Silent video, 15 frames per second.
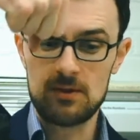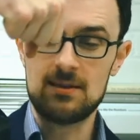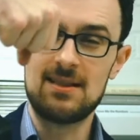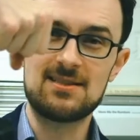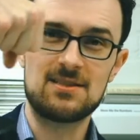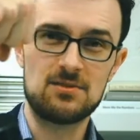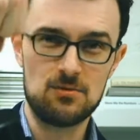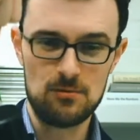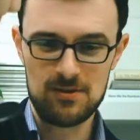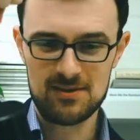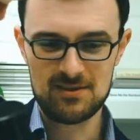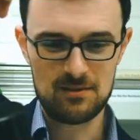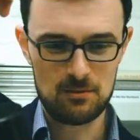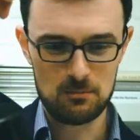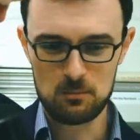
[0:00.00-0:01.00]
Let's do this
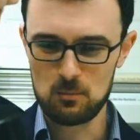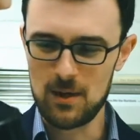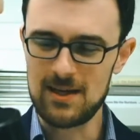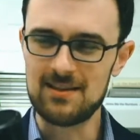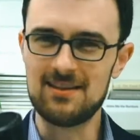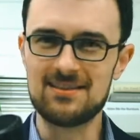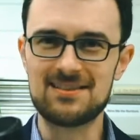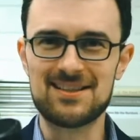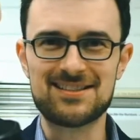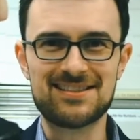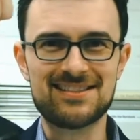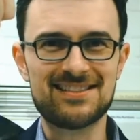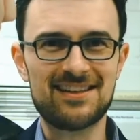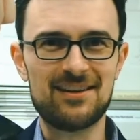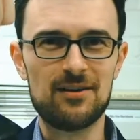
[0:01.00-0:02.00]
in a way that it
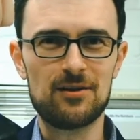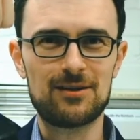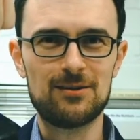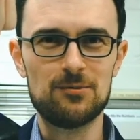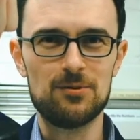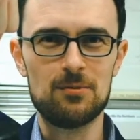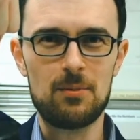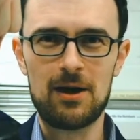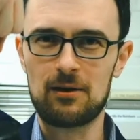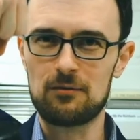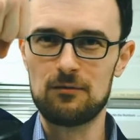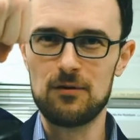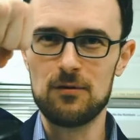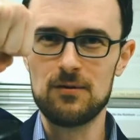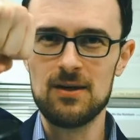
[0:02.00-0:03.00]
doesn't occlude the
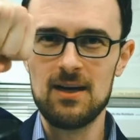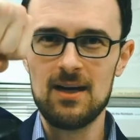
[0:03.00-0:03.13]
microphone.